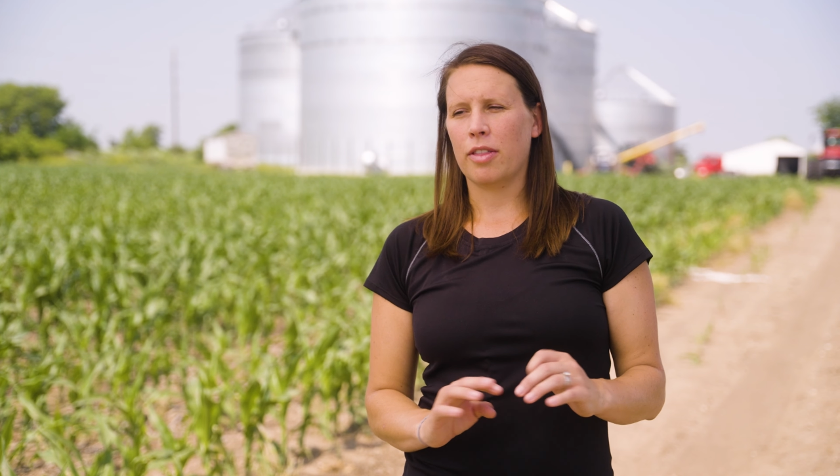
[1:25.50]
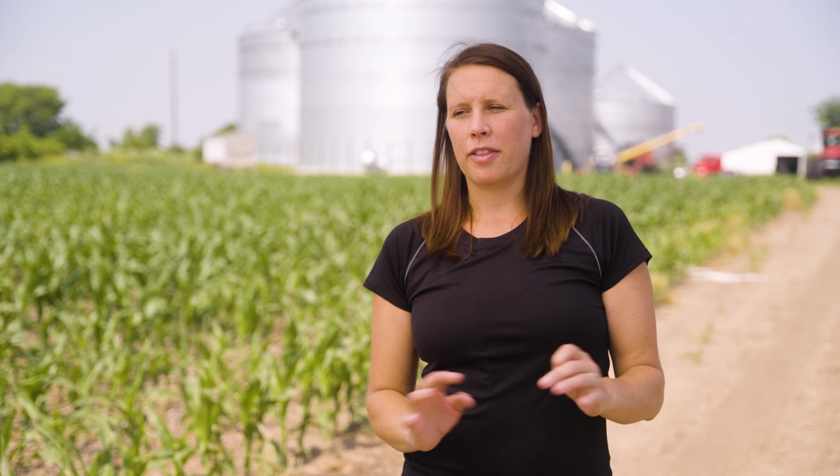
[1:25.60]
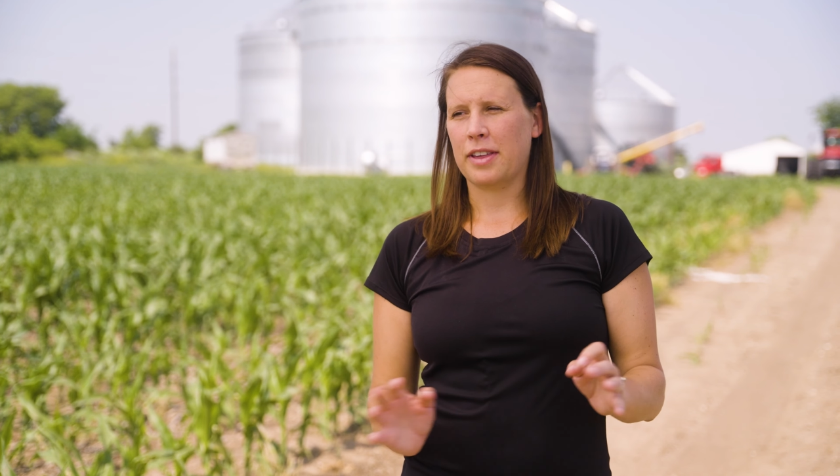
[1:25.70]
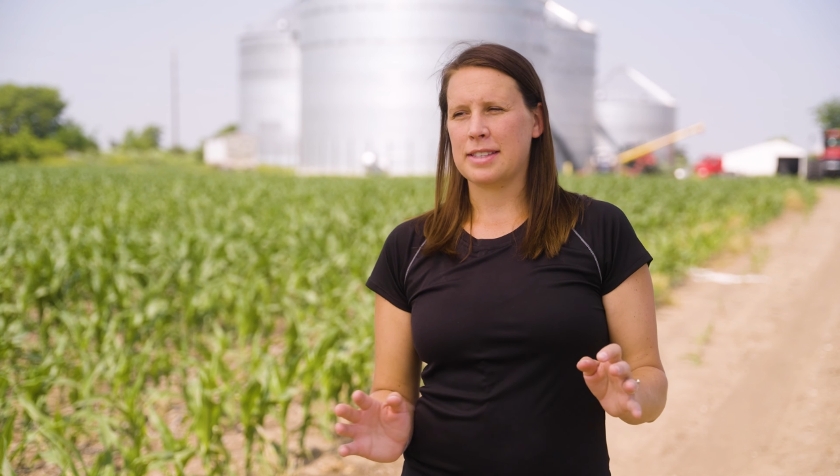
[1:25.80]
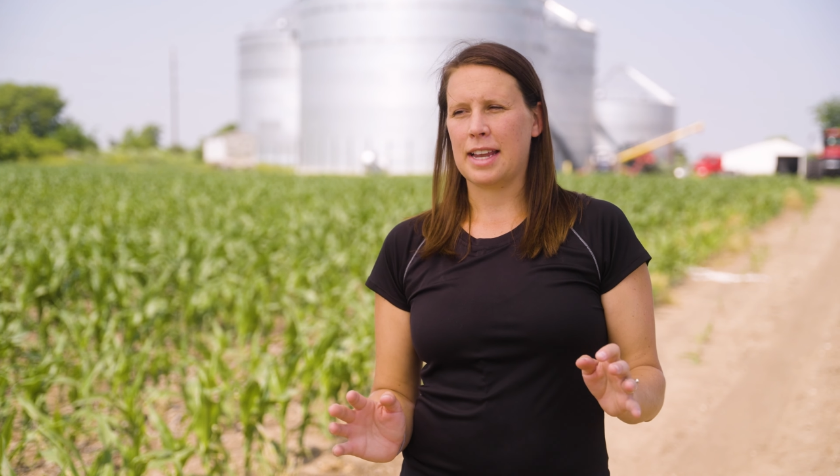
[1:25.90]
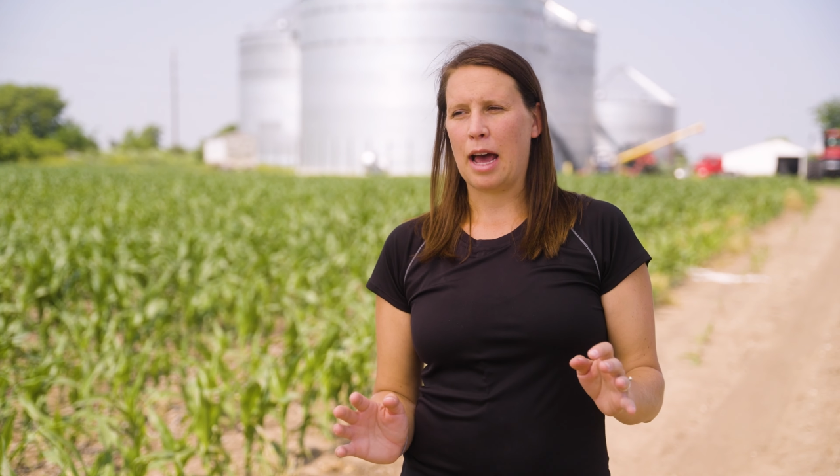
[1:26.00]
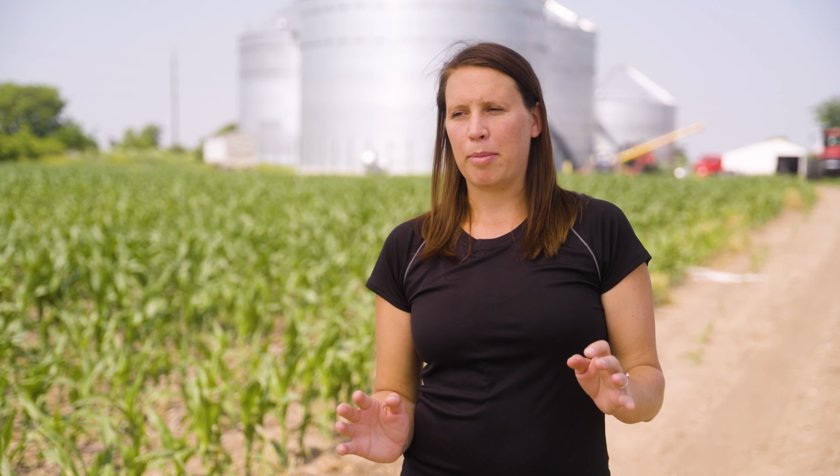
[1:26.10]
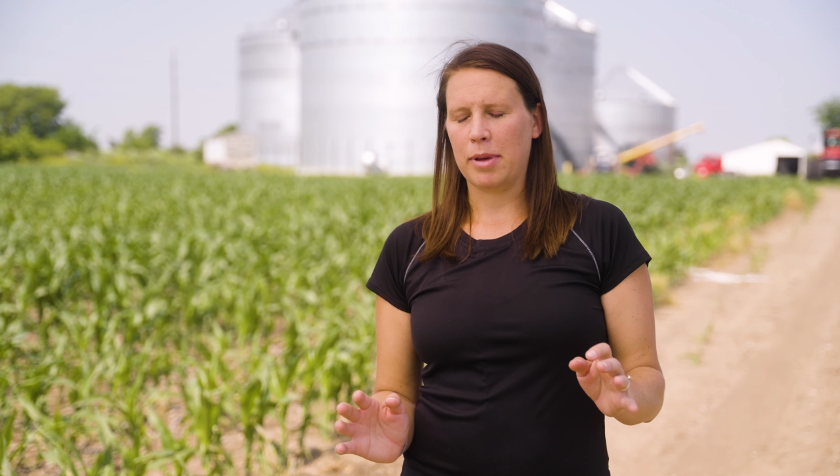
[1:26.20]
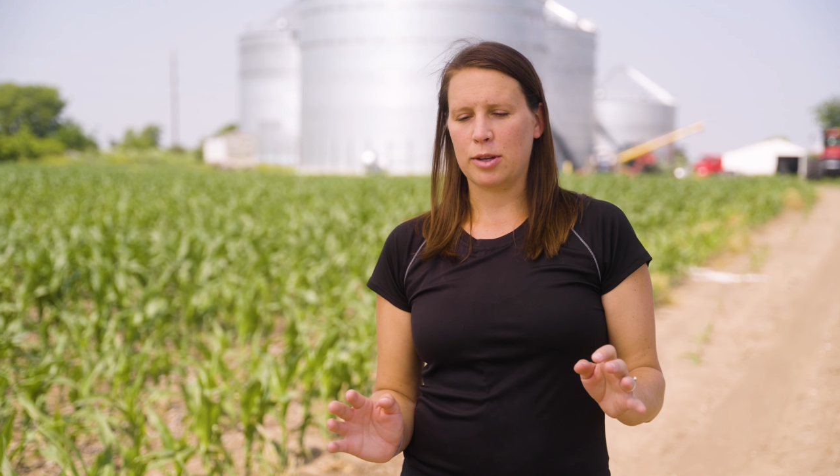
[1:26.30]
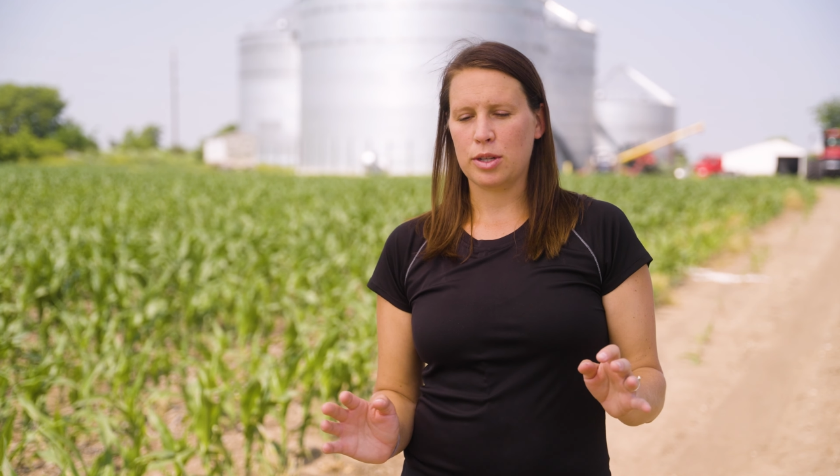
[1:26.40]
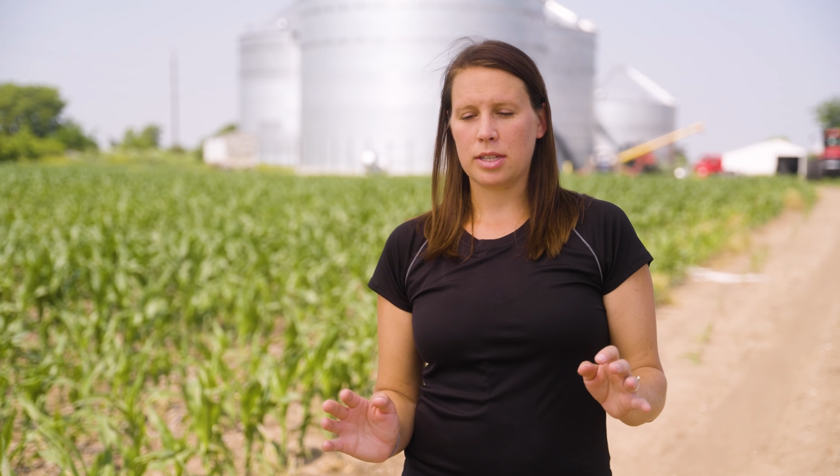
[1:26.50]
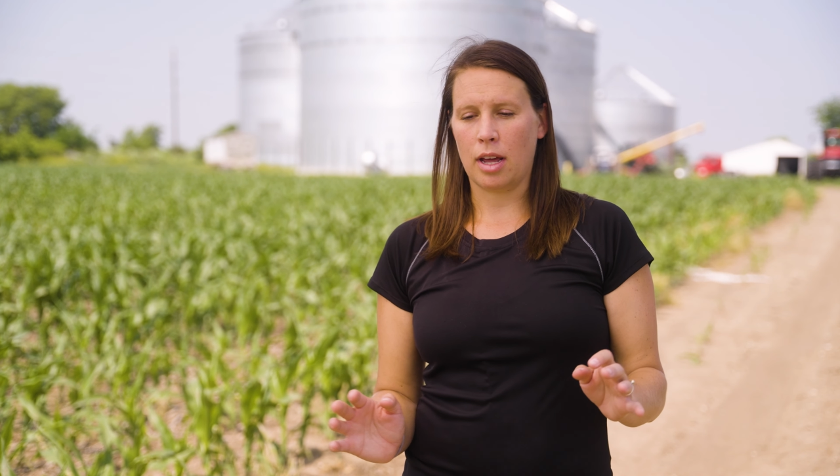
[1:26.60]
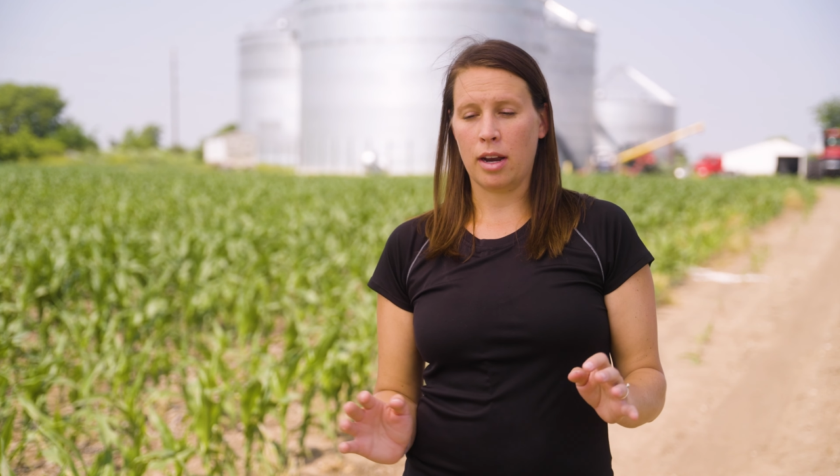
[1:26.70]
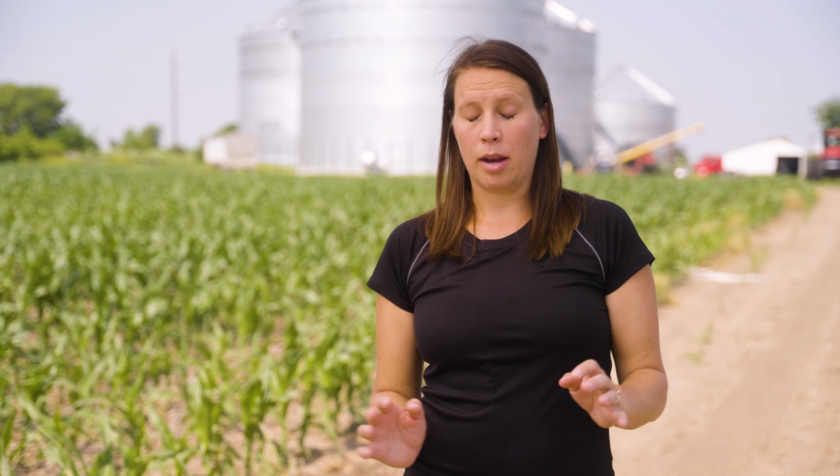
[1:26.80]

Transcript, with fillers: all the things that happen, just